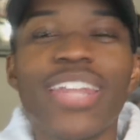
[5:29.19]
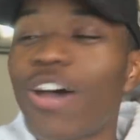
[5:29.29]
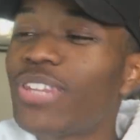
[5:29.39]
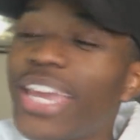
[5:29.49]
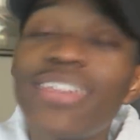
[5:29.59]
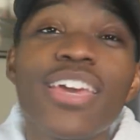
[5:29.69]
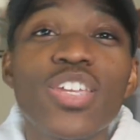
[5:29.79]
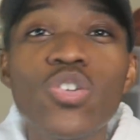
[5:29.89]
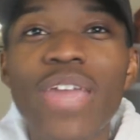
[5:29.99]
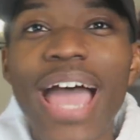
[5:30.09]
Now, then
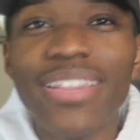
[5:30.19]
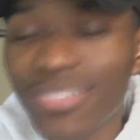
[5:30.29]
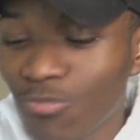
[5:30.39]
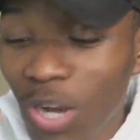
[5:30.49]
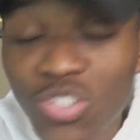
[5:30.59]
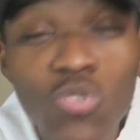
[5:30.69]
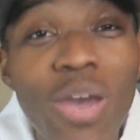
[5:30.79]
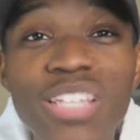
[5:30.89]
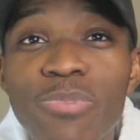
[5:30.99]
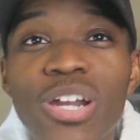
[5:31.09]
you got
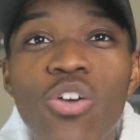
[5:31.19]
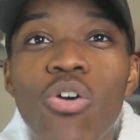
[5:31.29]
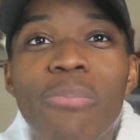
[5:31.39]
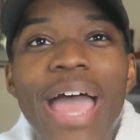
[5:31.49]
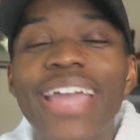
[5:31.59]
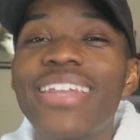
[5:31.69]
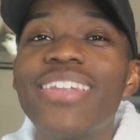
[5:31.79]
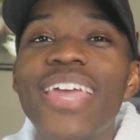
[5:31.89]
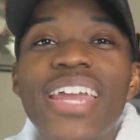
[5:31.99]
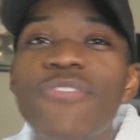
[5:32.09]
Russell Westbrook going back
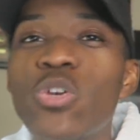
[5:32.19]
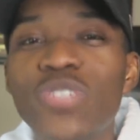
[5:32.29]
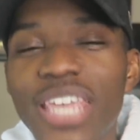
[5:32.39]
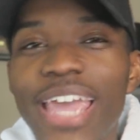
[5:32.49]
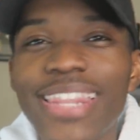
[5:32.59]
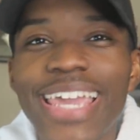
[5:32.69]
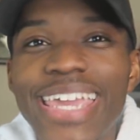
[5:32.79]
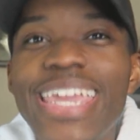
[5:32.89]
in the interview saying that